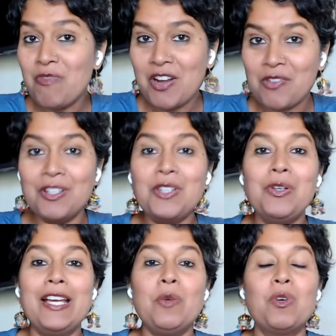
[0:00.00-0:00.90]
wherever you
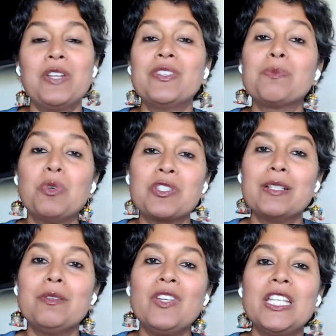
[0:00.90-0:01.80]
like, whatever is most
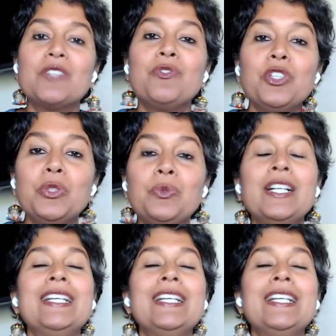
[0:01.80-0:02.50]
convenient for you.